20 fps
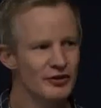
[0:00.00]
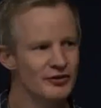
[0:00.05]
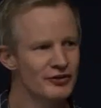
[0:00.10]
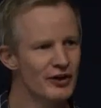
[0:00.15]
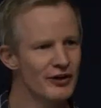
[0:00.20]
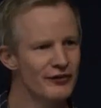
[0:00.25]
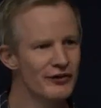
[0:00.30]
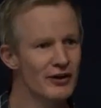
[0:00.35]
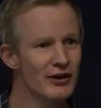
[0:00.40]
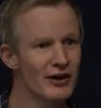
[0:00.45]

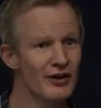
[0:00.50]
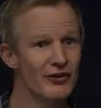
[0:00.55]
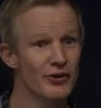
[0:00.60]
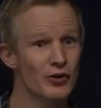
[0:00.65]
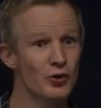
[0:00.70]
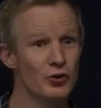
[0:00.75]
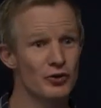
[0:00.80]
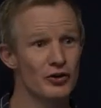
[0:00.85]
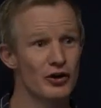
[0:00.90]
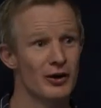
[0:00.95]
So if you have an
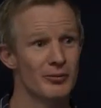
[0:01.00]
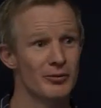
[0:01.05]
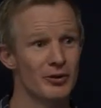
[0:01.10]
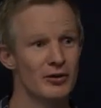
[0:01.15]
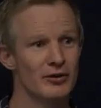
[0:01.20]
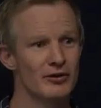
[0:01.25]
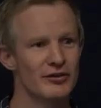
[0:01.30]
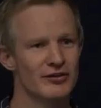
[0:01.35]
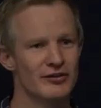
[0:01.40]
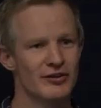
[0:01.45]

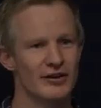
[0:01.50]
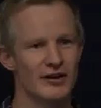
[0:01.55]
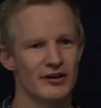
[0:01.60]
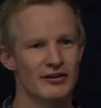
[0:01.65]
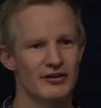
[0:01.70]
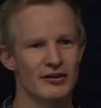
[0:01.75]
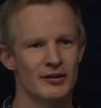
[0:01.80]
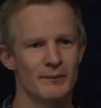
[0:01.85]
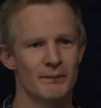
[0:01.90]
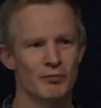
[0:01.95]
autoimmune
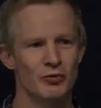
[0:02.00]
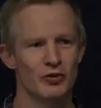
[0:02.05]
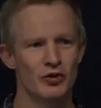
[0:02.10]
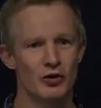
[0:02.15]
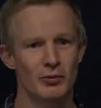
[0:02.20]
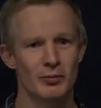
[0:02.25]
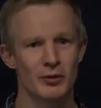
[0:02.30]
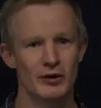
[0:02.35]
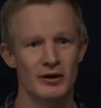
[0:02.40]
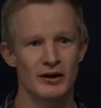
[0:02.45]
disease,
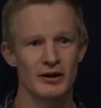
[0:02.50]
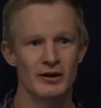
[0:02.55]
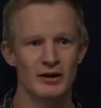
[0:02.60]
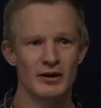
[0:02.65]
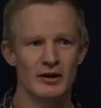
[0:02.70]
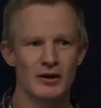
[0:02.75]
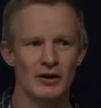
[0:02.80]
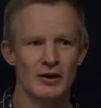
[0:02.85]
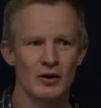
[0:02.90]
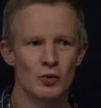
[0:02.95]
your body
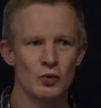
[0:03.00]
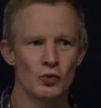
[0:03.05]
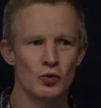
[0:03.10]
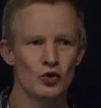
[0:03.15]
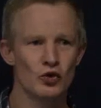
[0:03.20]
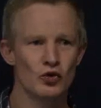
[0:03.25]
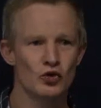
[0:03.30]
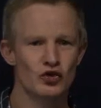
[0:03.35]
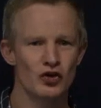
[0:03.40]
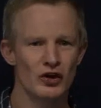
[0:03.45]

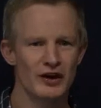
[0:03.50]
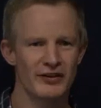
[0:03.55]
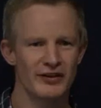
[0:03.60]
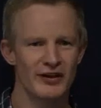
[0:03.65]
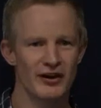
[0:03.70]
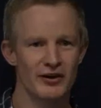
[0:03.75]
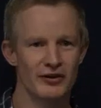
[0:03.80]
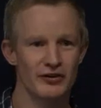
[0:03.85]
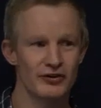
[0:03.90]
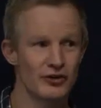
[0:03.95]
will treat
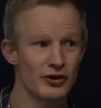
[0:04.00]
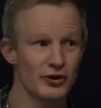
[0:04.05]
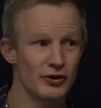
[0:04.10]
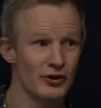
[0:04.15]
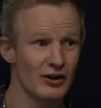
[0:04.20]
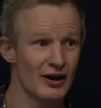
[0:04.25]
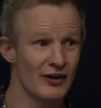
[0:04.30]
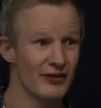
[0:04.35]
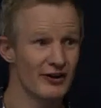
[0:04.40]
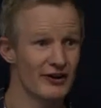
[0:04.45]
that as though
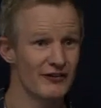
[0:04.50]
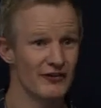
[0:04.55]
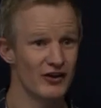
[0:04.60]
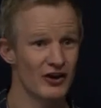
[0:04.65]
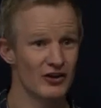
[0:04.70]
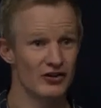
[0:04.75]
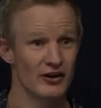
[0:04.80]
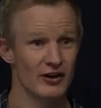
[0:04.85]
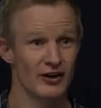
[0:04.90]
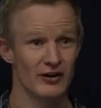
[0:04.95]
you have an
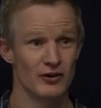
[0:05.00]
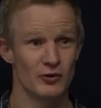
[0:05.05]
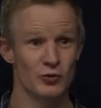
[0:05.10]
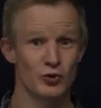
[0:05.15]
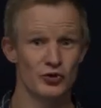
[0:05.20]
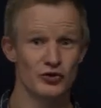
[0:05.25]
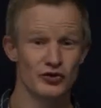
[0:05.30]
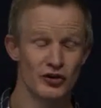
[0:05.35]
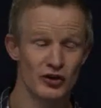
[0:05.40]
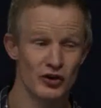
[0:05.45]
infection and
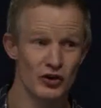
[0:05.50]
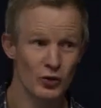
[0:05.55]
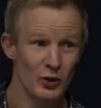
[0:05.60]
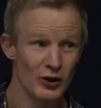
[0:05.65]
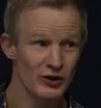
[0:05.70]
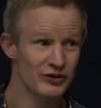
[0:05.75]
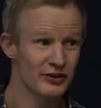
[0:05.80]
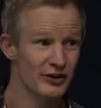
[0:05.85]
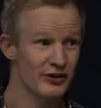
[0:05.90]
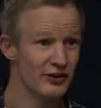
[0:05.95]
will
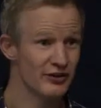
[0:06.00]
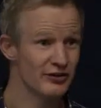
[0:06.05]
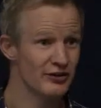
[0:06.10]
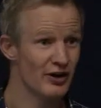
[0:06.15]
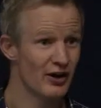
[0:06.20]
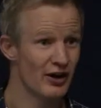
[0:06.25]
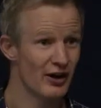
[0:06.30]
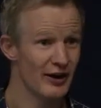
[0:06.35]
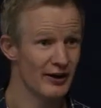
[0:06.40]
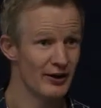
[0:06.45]
sequester this
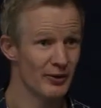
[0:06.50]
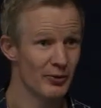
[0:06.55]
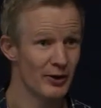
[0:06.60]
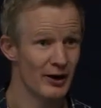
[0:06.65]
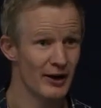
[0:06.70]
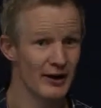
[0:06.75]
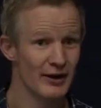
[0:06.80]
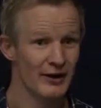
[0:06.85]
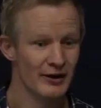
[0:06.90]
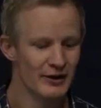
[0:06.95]
iron
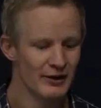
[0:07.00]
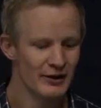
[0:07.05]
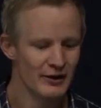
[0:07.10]
away.